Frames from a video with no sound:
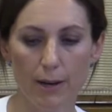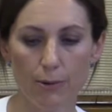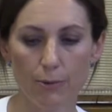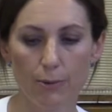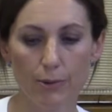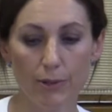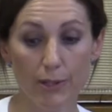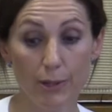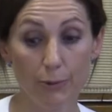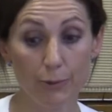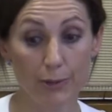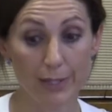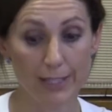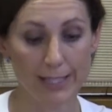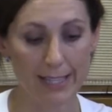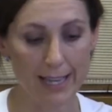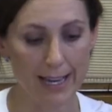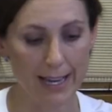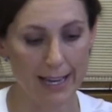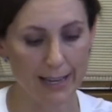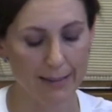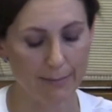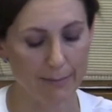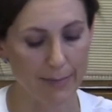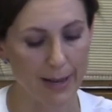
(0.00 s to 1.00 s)
what they were
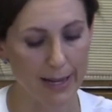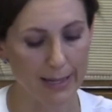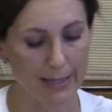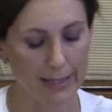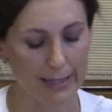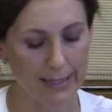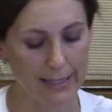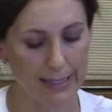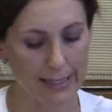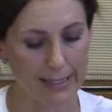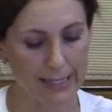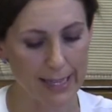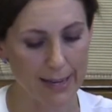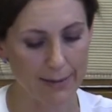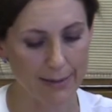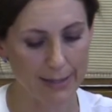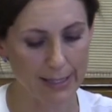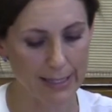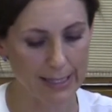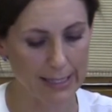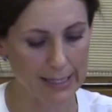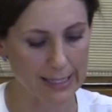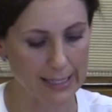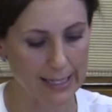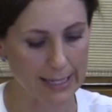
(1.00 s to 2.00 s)
saying back in the
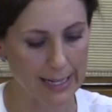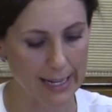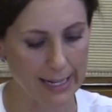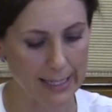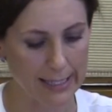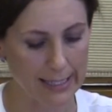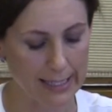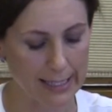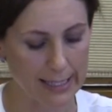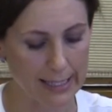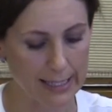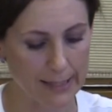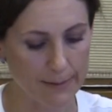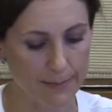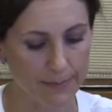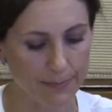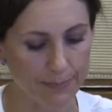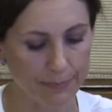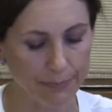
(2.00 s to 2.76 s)
70s and 80s.